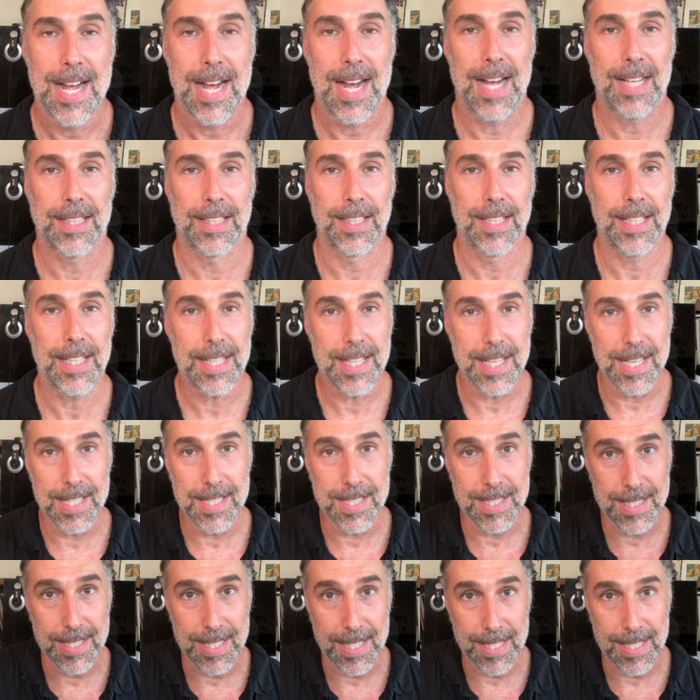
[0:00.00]
The link
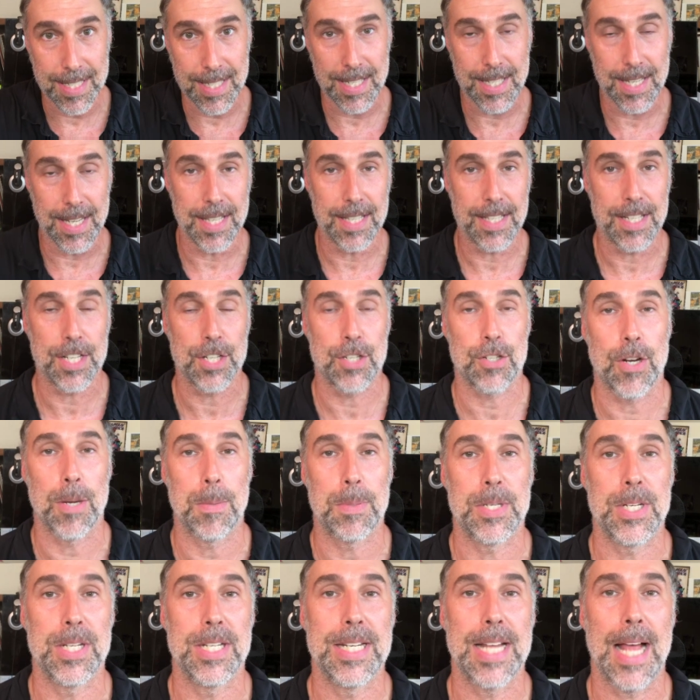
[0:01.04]
is in the
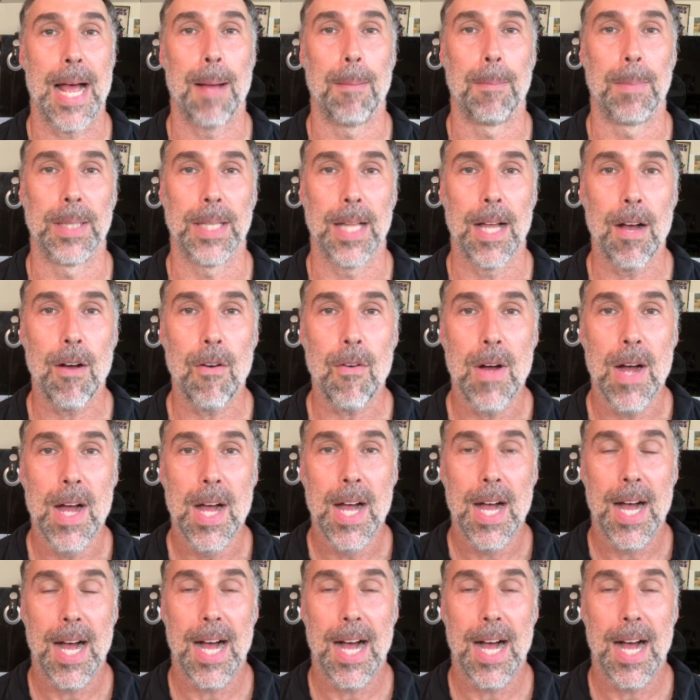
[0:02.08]
description down below.